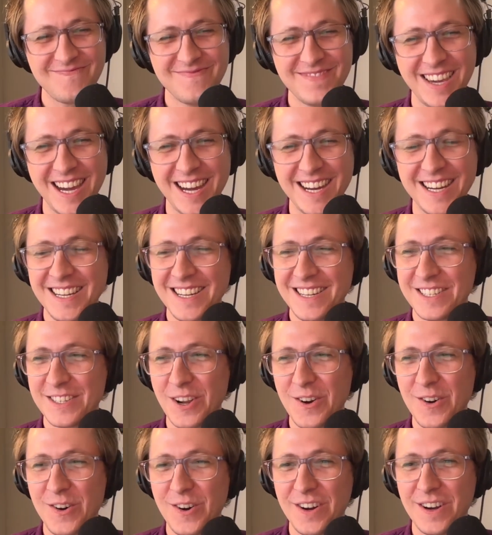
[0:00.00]
Yeah.
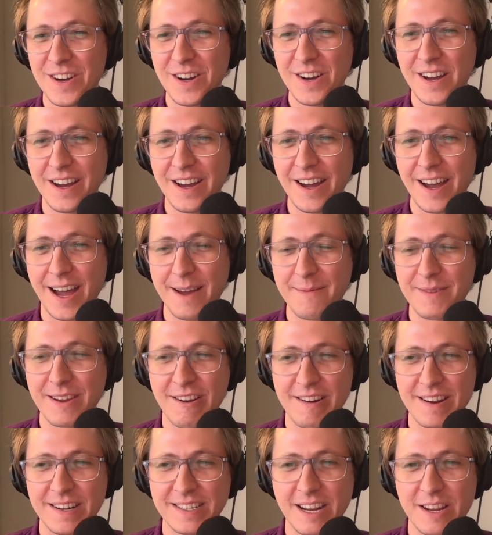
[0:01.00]
So I'm
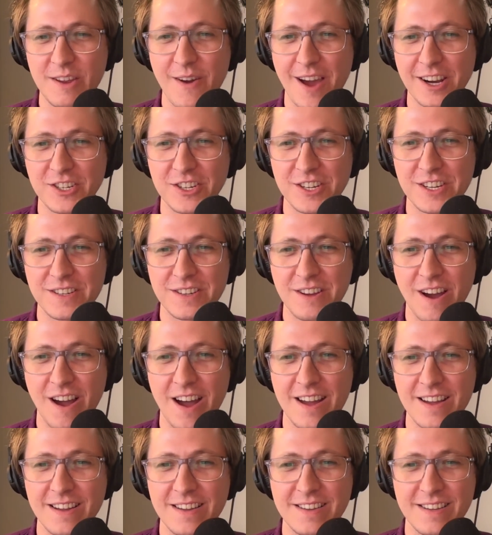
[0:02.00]
curious how you actually
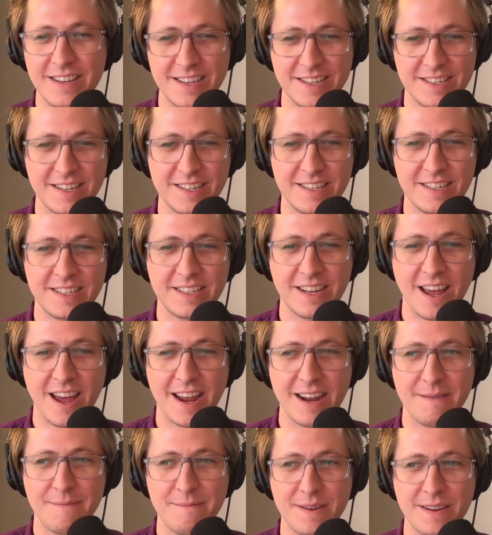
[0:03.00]
got into
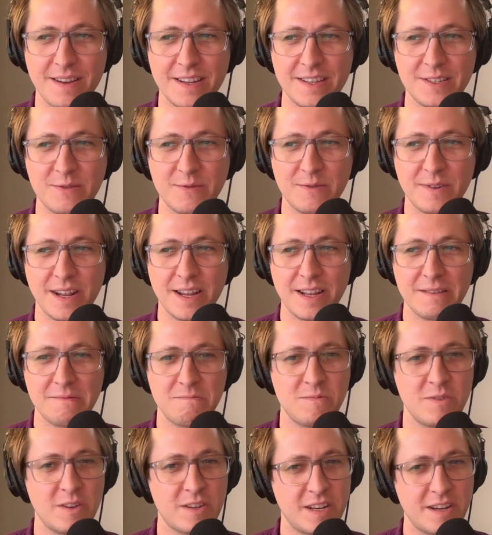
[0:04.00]
design, because when I
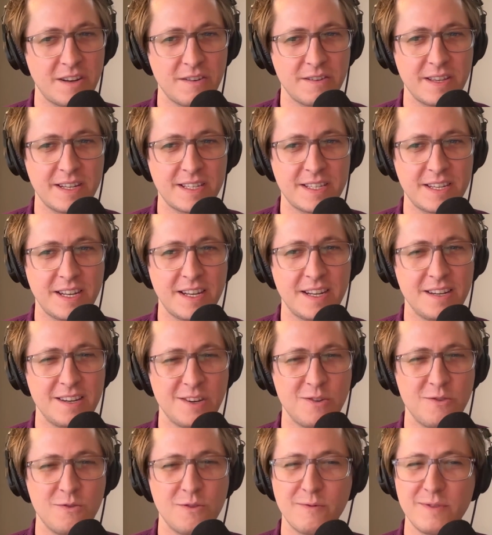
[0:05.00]
looked at your
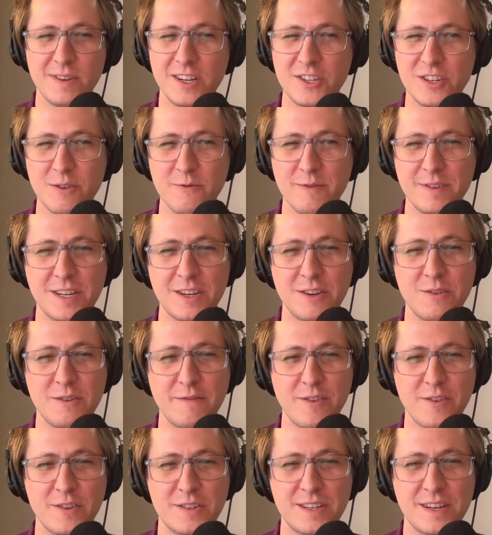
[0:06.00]
LinkedIn, you initially went to
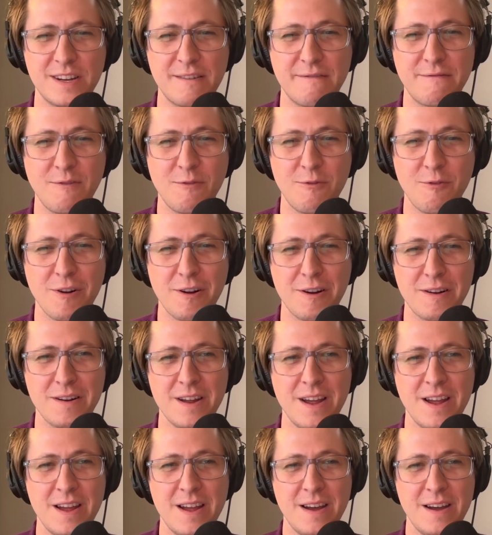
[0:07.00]
university
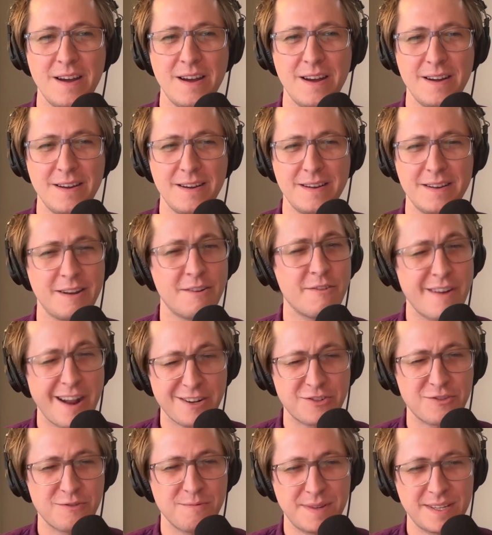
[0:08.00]
for
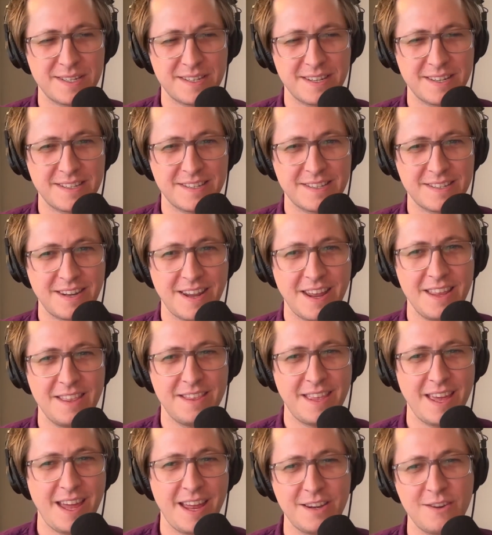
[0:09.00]
international business,
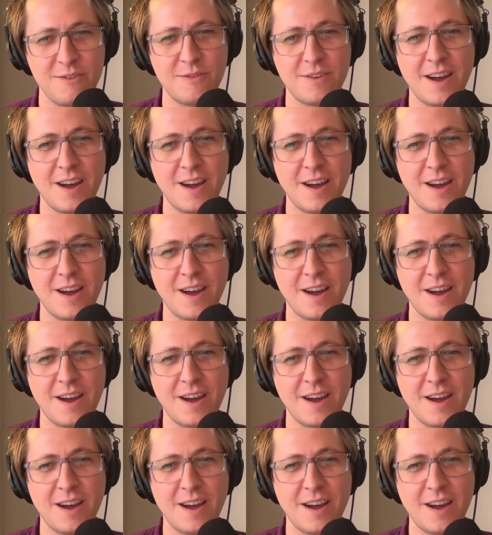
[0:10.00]
and then you